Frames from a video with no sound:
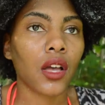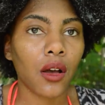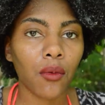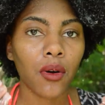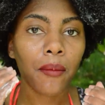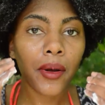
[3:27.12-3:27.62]

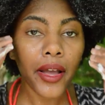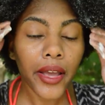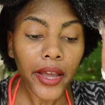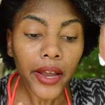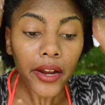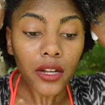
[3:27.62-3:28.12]
I want my
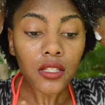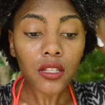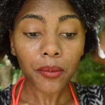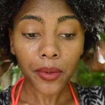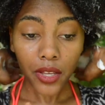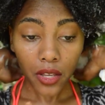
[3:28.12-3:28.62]
hair
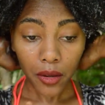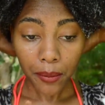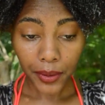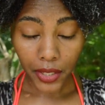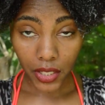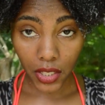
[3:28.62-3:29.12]
to be
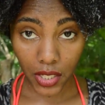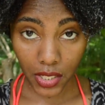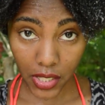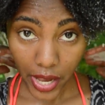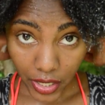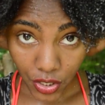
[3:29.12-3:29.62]
completely
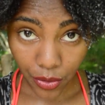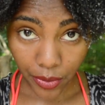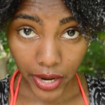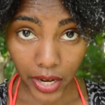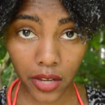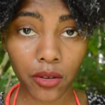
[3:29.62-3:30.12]

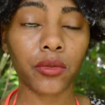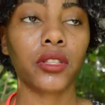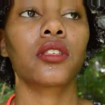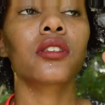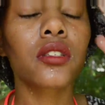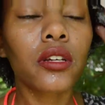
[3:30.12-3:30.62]
saturated
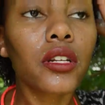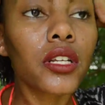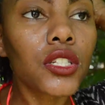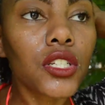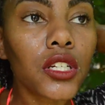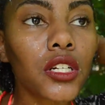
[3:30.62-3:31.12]
with this
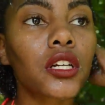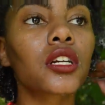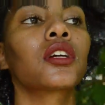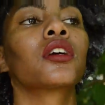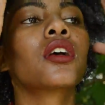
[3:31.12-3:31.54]
conditioner.